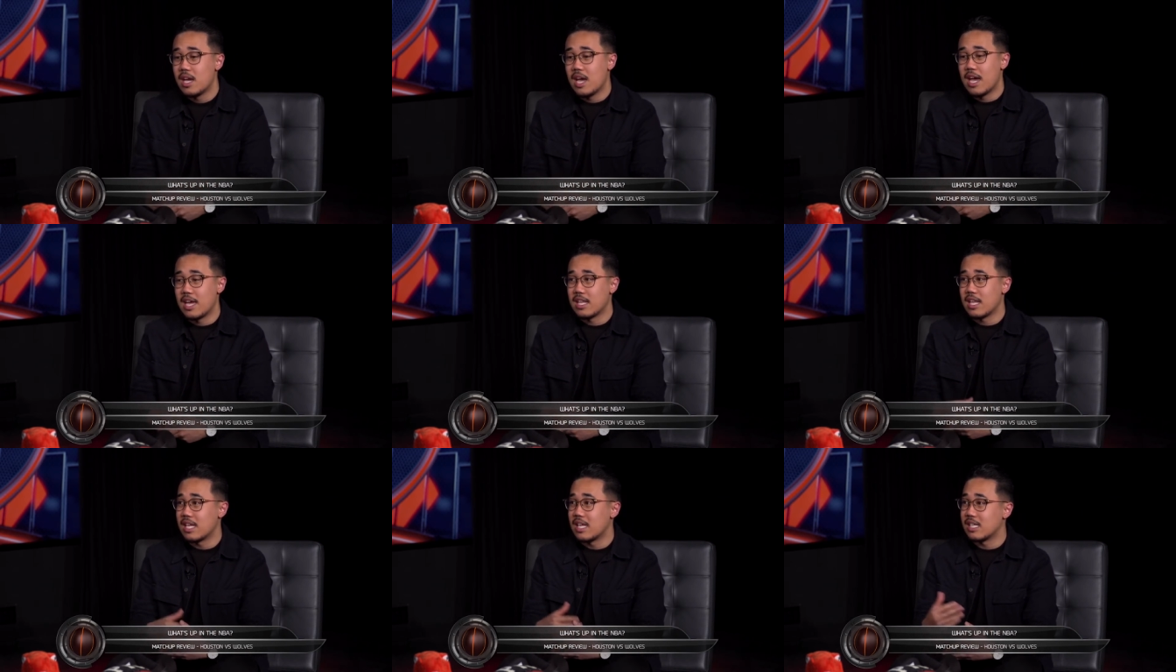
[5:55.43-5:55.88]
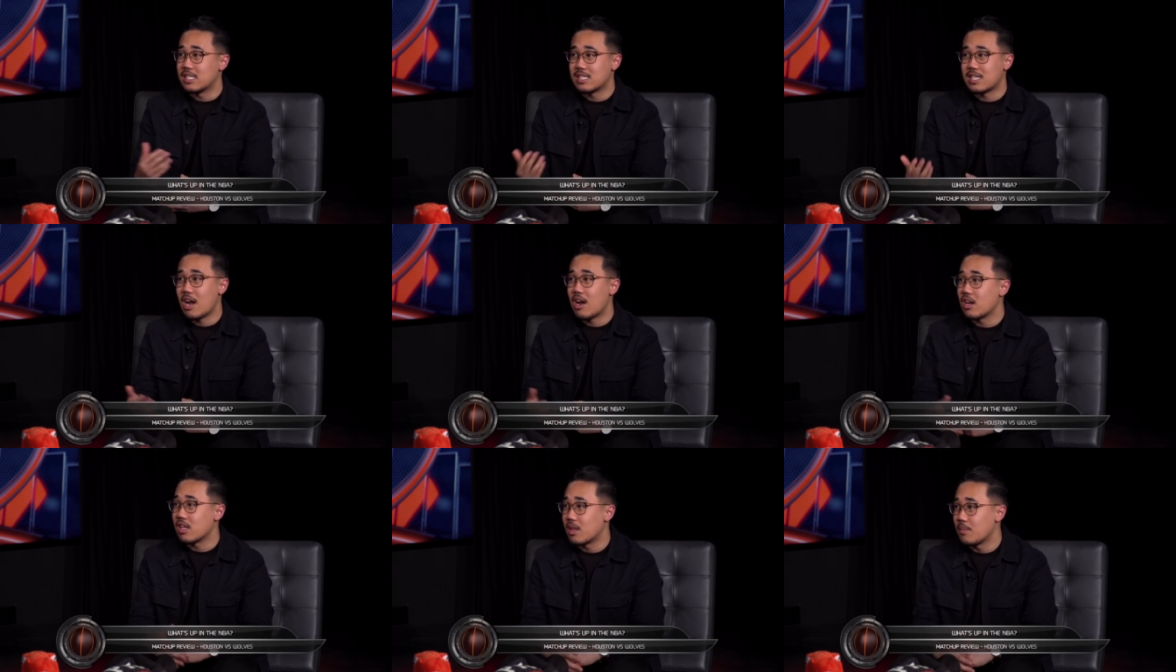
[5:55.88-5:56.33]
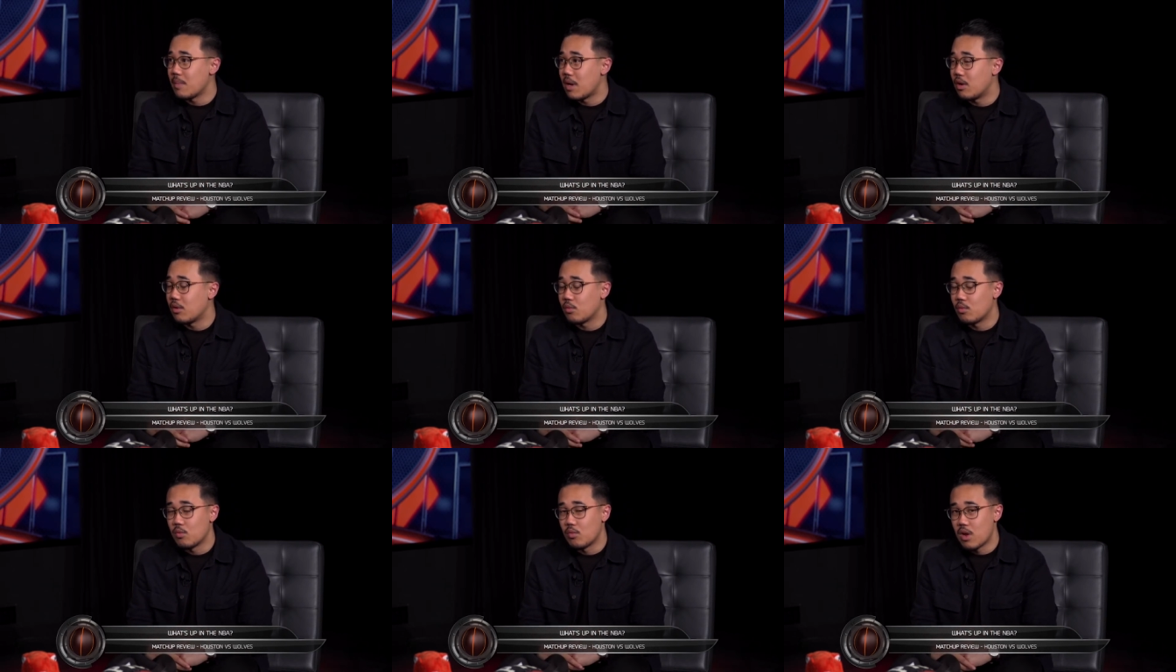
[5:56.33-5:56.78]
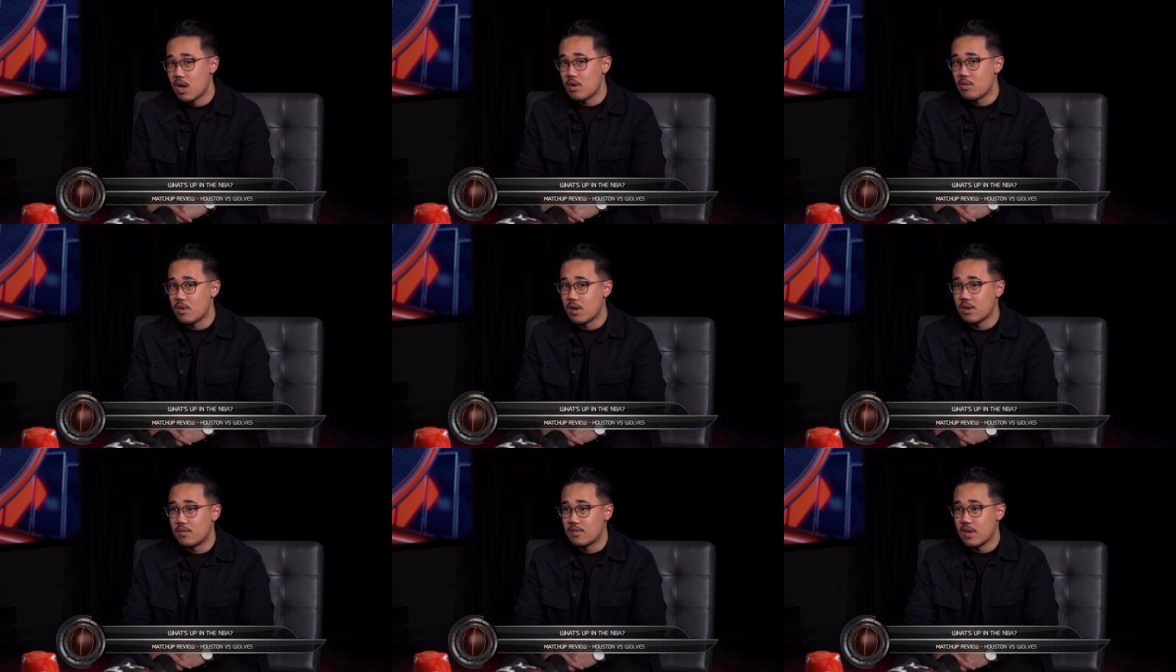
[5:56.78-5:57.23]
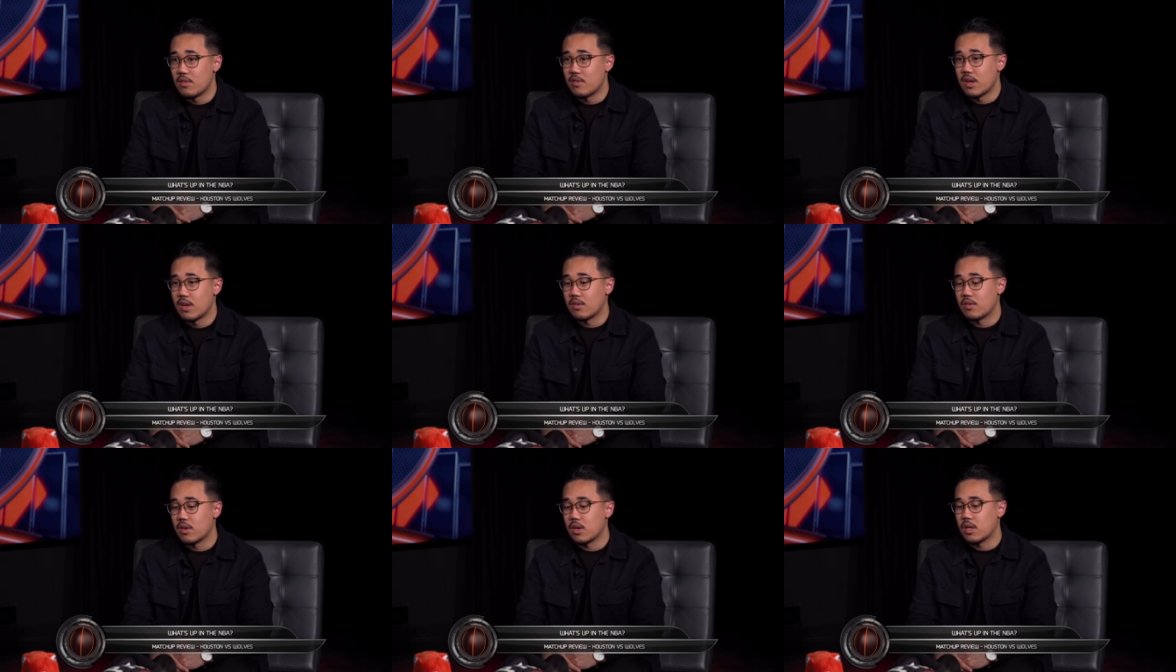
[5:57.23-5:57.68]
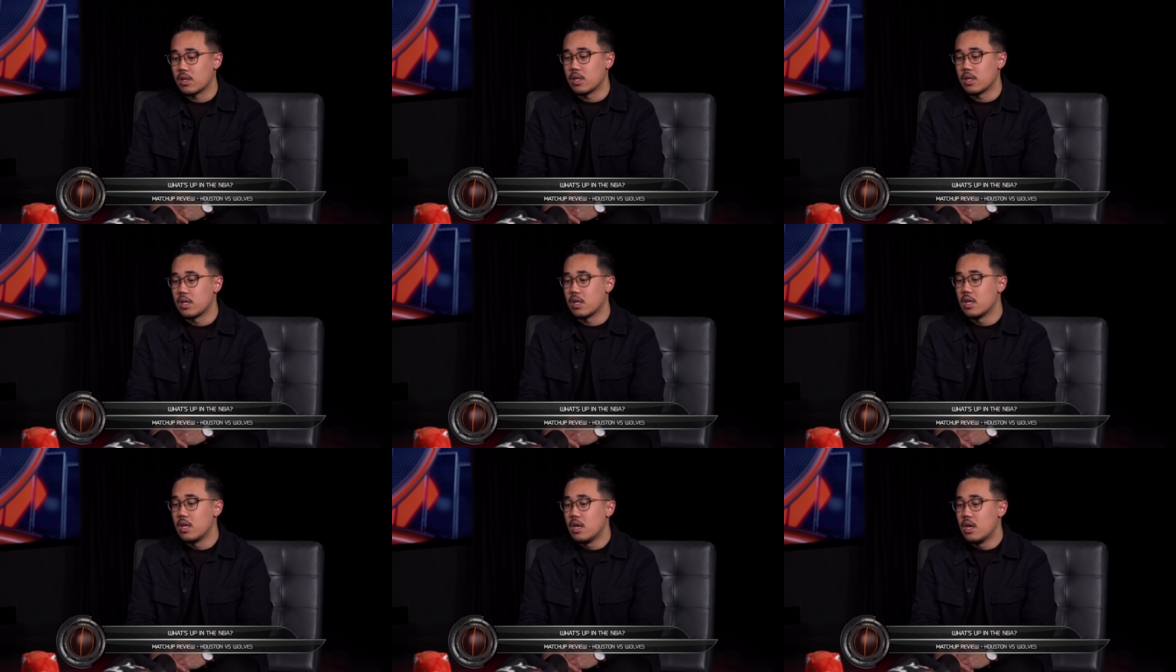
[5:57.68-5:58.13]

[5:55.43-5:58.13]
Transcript: and he's tired them out very, very, very, very quickly.